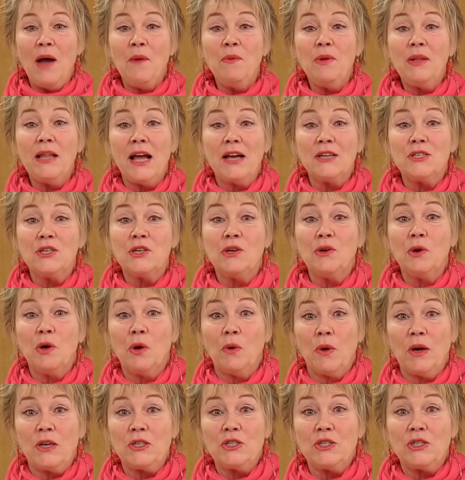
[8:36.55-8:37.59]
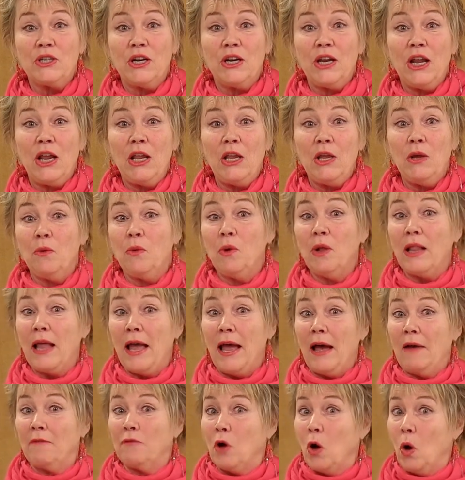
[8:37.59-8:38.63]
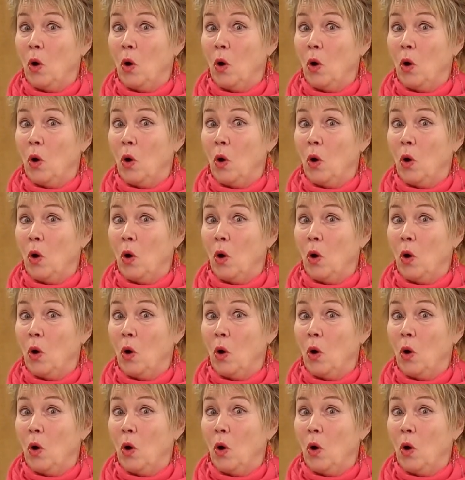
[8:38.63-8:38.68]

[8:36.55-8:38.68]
will ask you a question and you will have